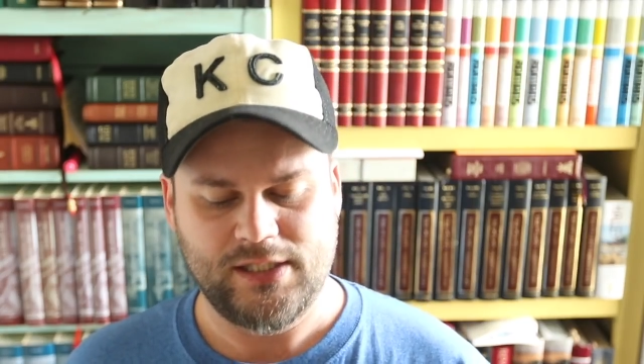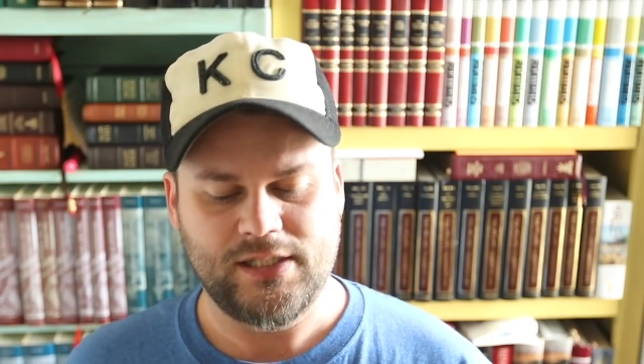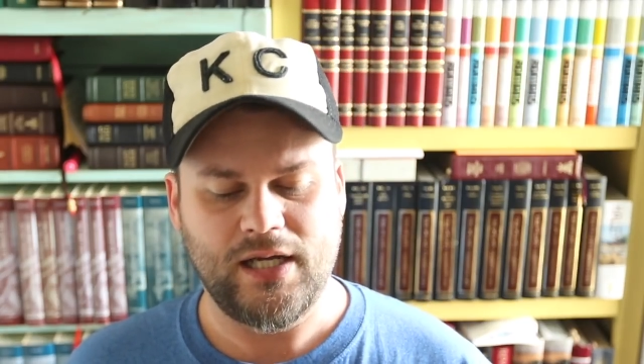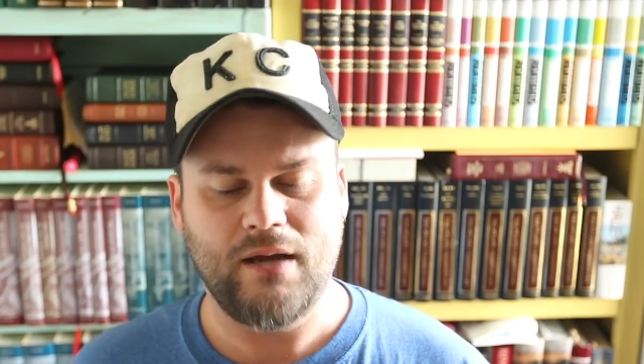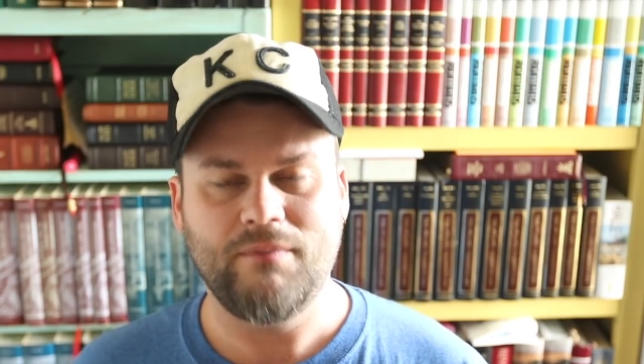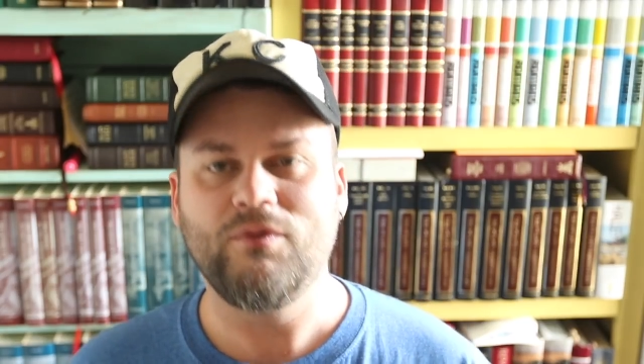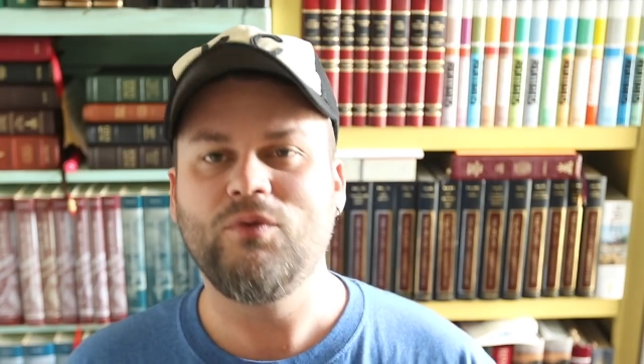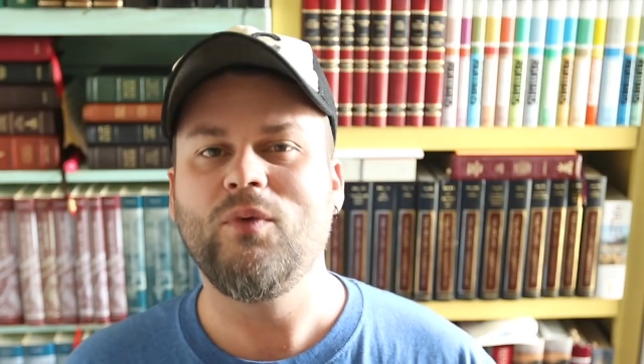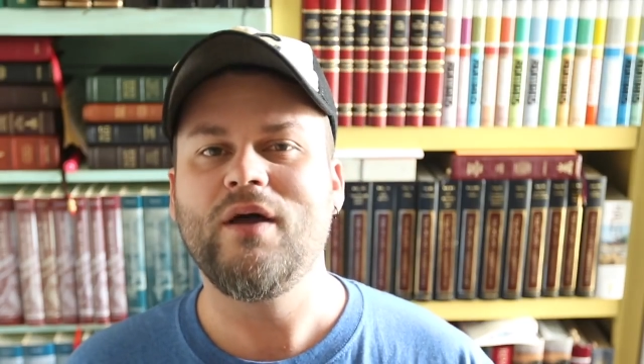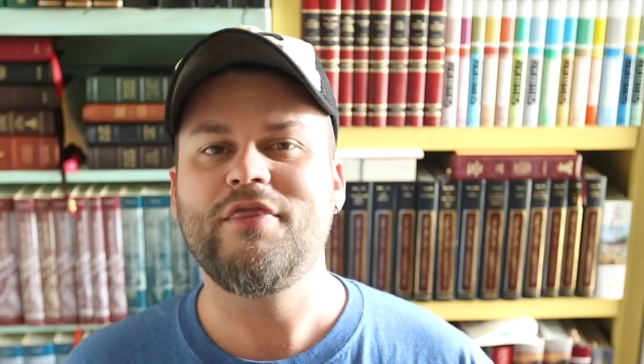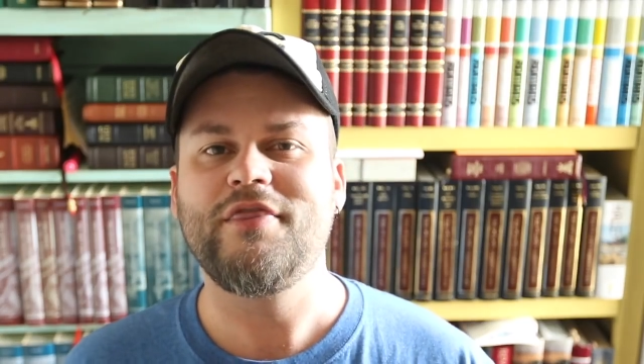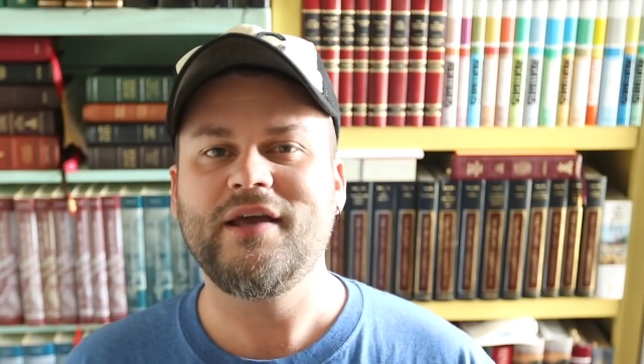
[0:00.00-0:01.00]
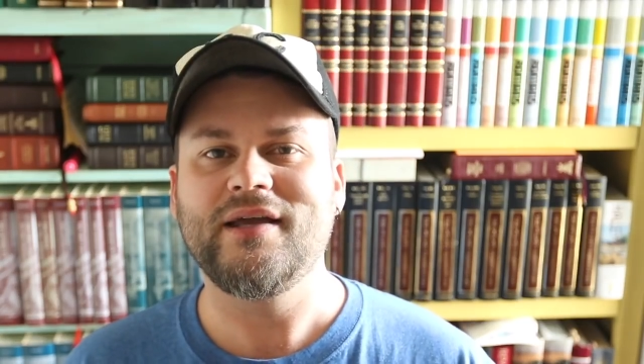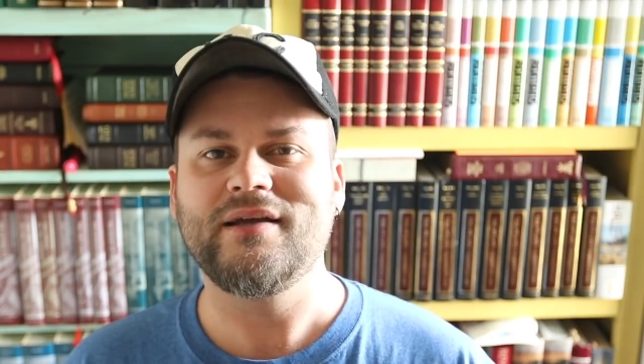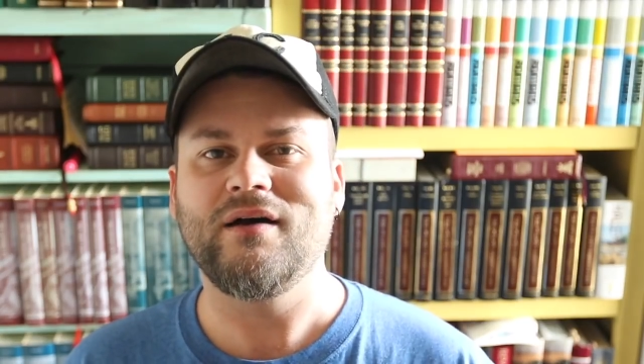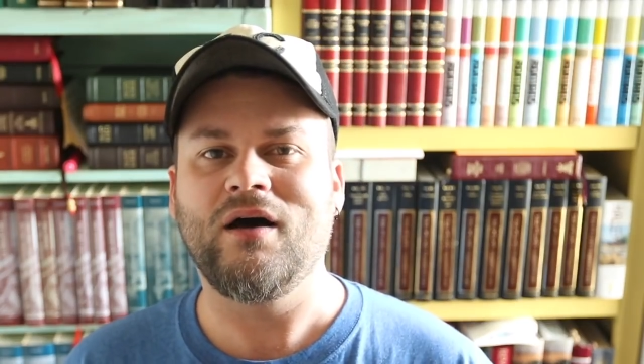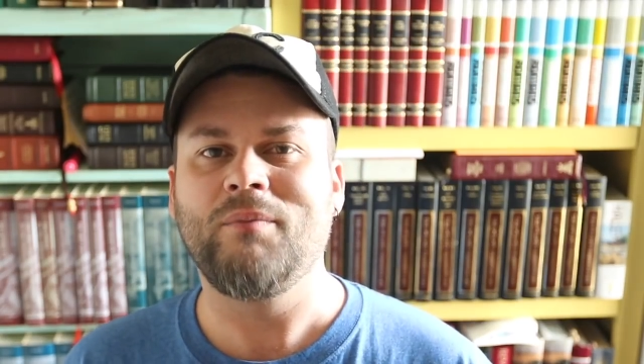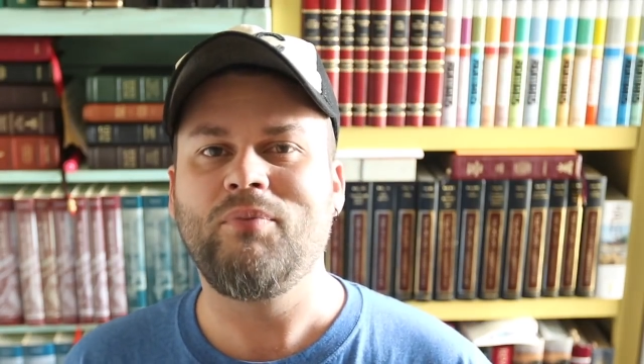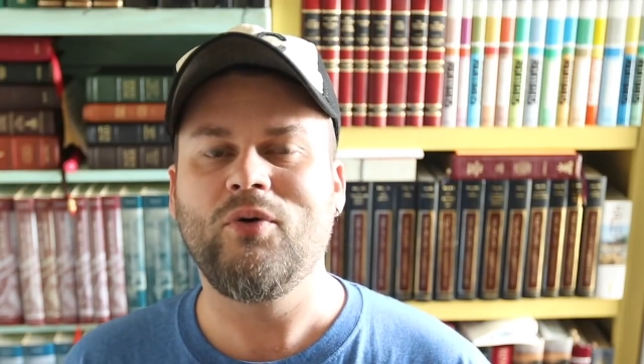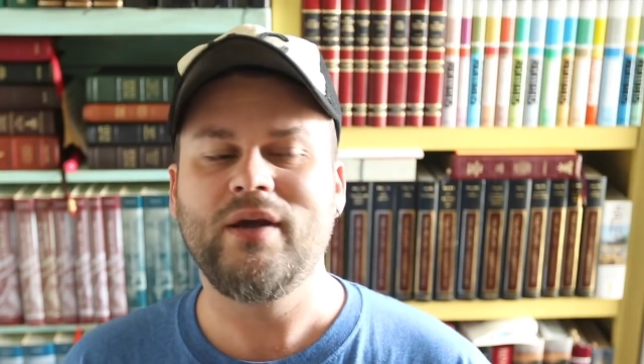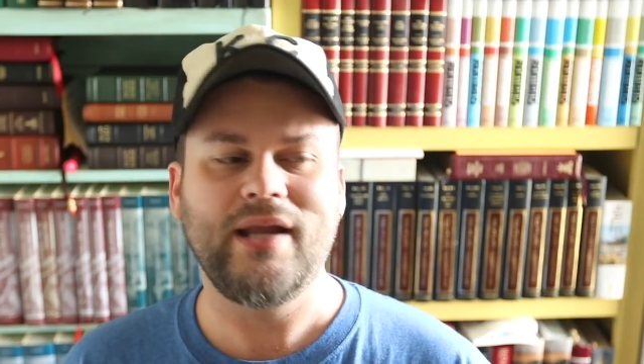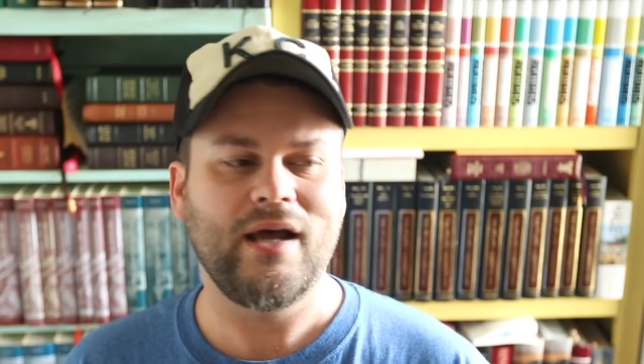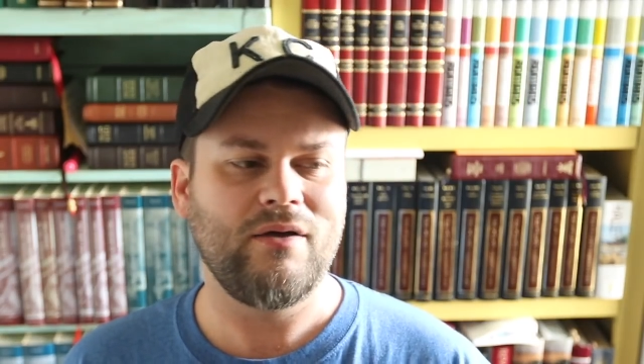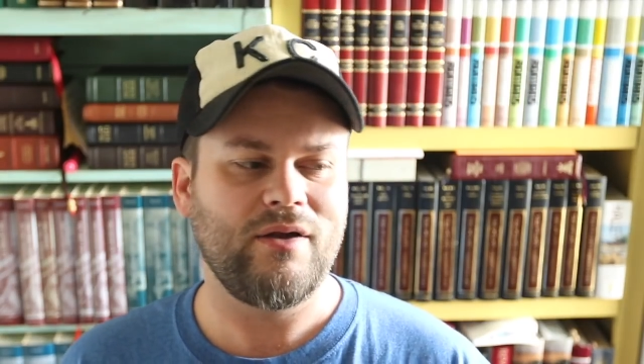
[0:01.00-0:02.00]
One thing I'll
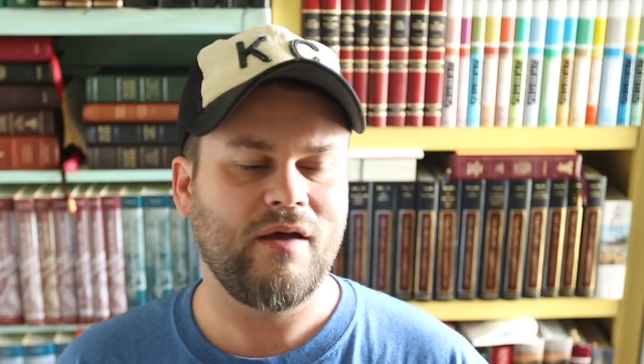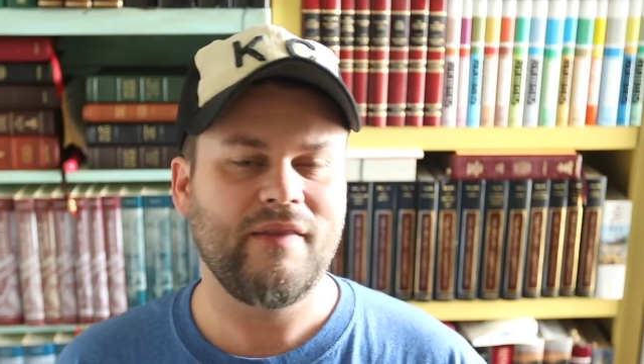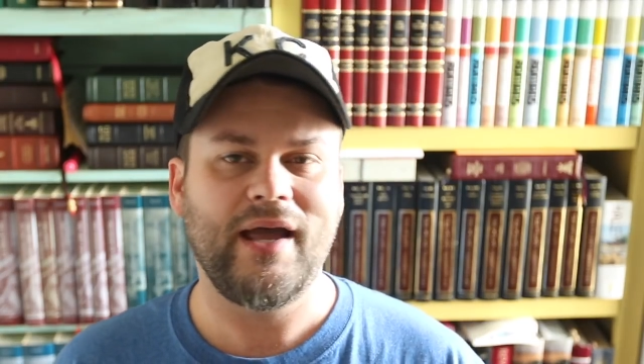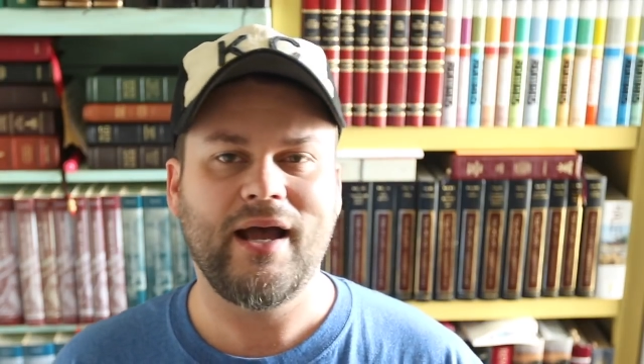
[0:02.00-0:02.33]
point out on the